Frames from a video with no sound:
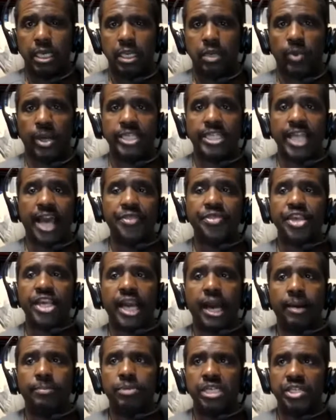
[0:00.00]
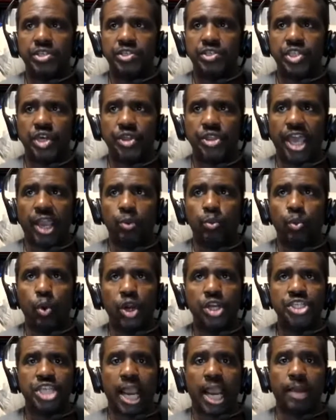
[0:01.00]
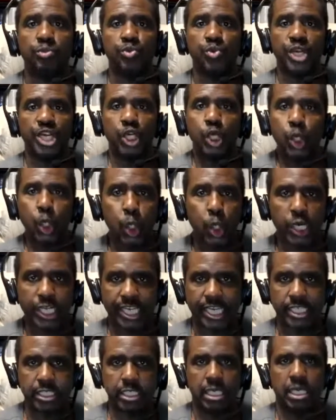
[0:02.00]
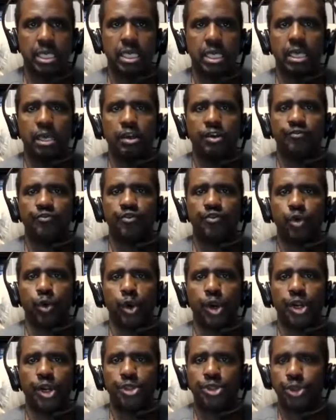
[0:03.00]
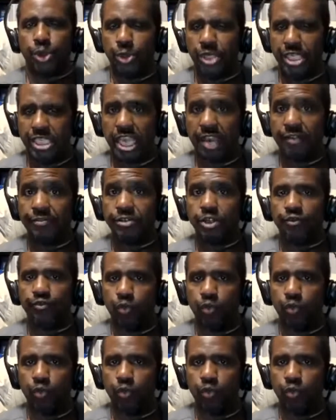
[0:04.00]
right? And I think I'm going to sell that workshop recorded for $37 or